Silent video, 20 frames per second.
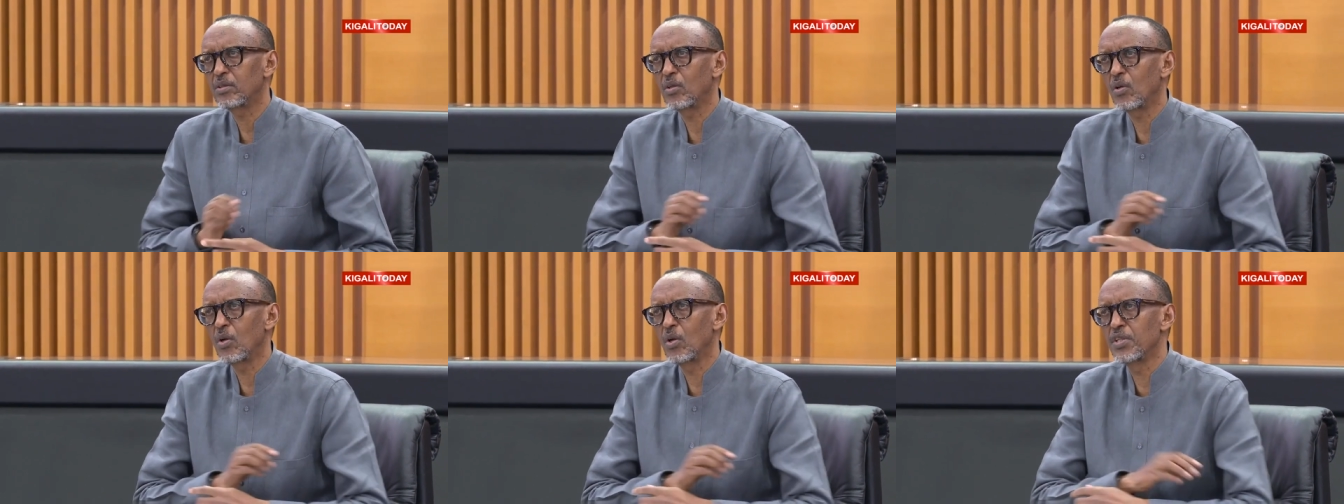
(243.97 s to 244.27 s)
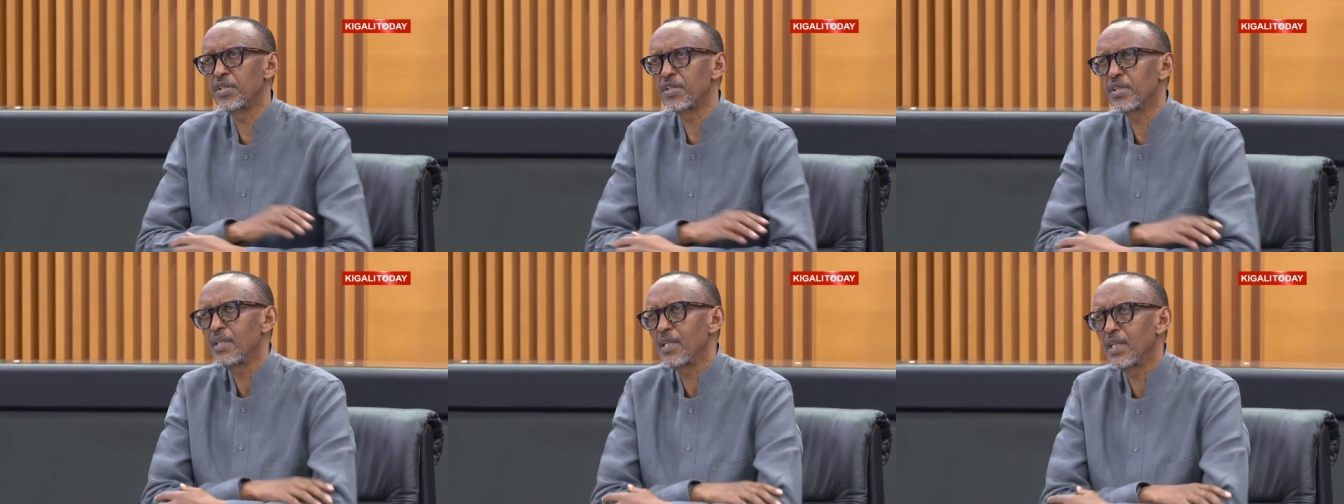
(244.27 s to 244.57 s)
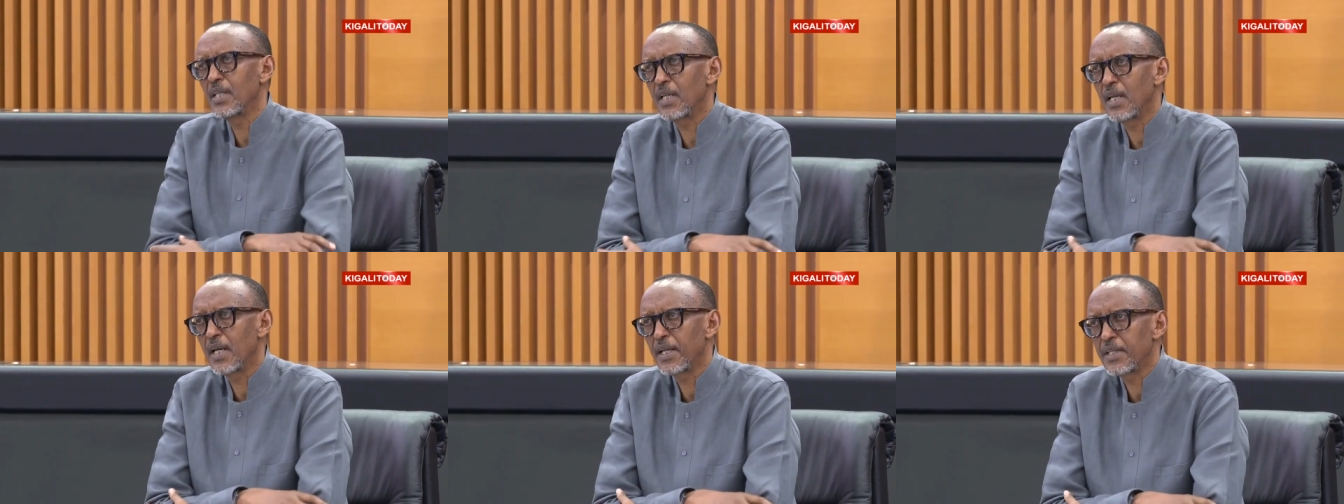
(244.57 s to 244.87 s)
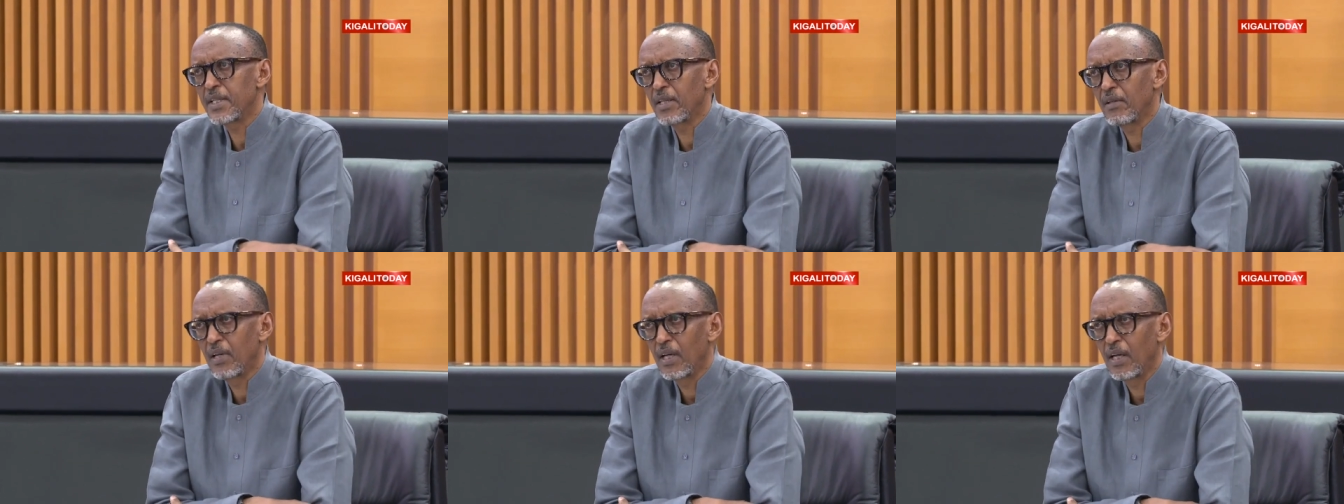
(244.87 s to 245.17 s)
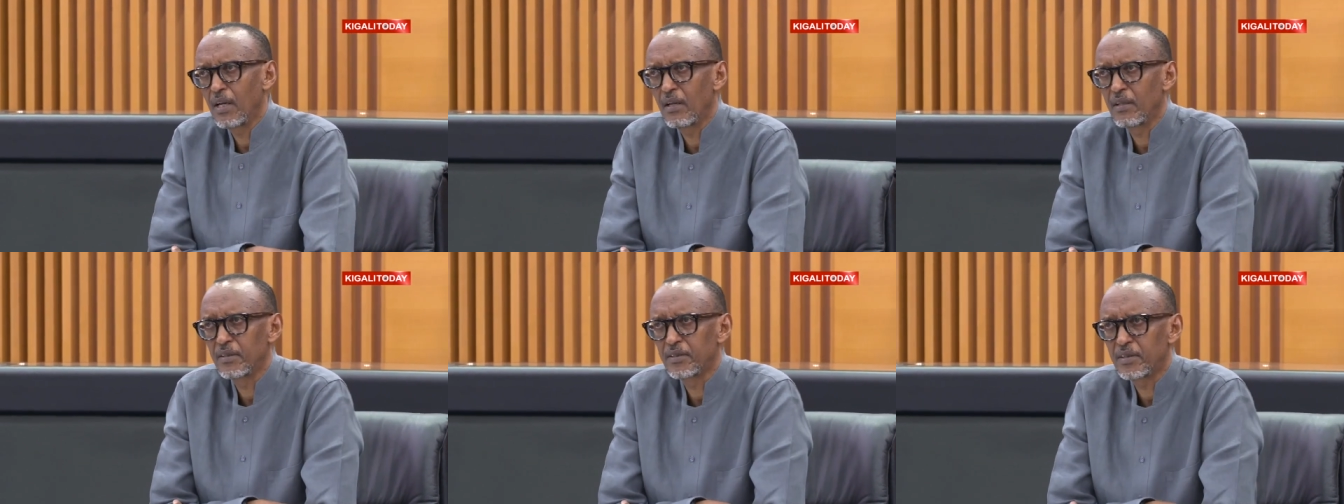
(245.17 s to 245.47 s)
closely at our
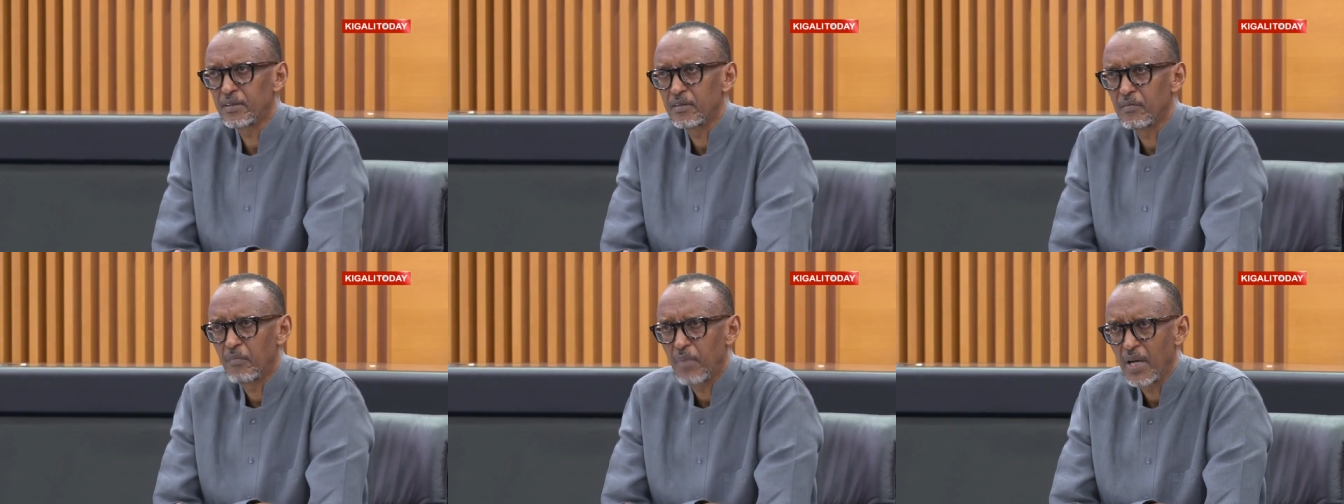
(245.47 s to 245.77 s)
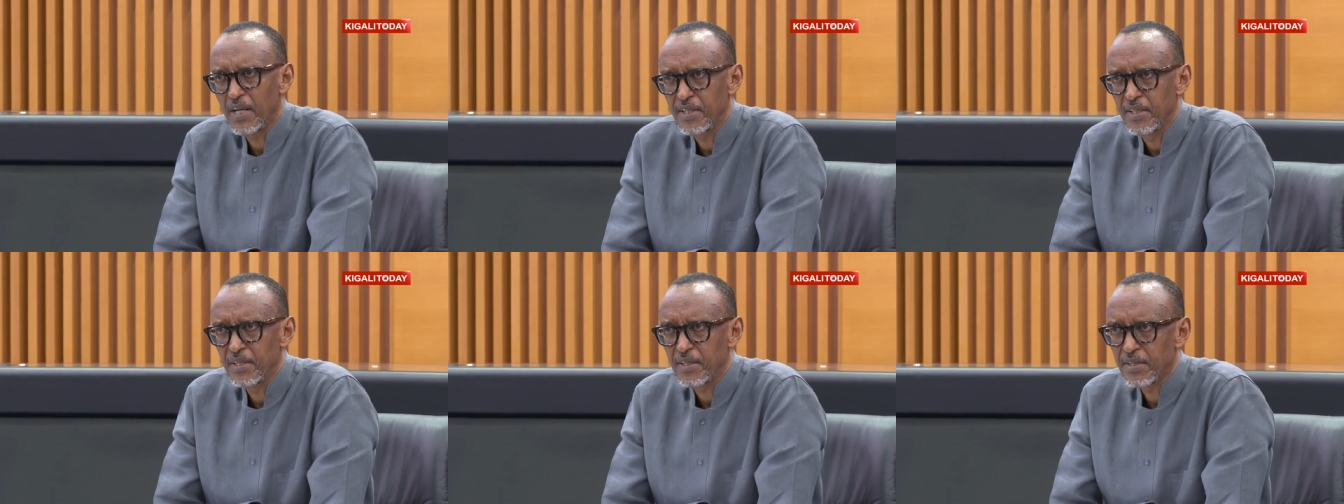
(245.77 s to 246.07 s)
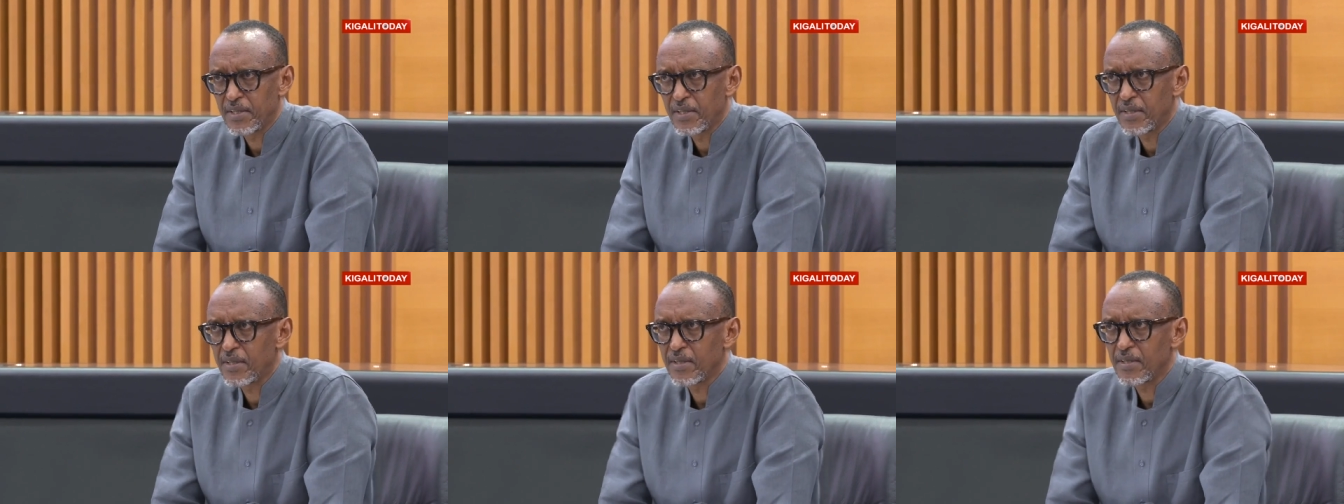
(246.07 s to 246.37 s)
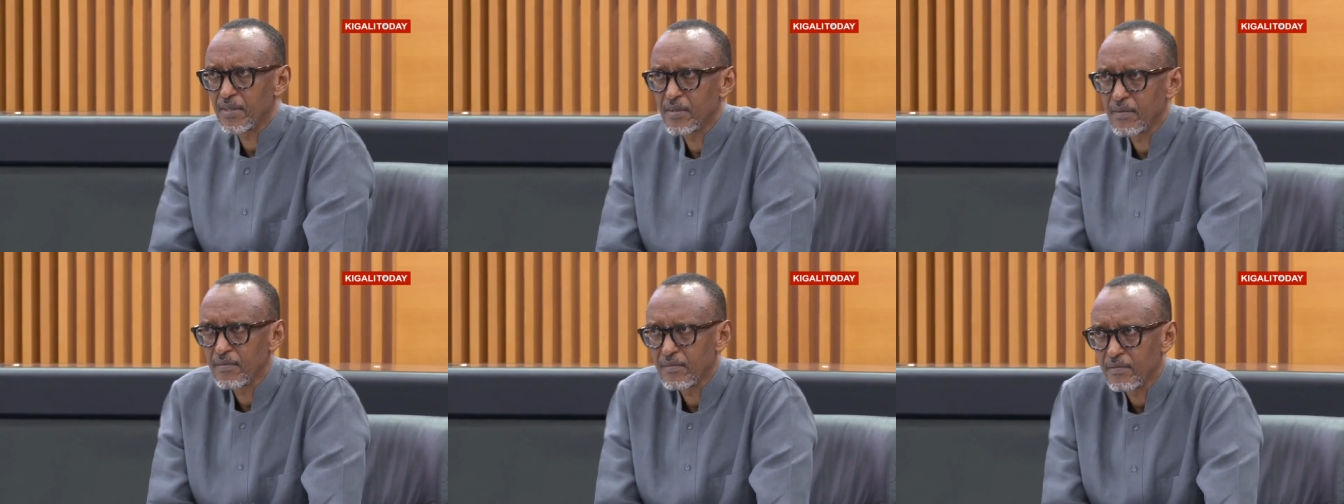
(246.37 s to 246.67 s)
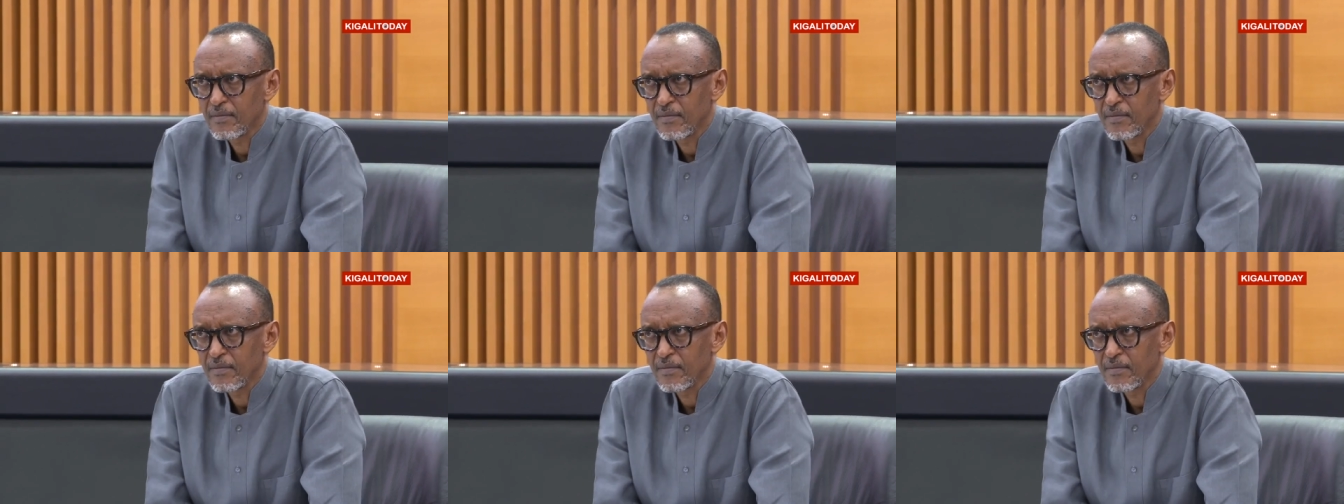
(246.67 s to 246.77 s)
health budgets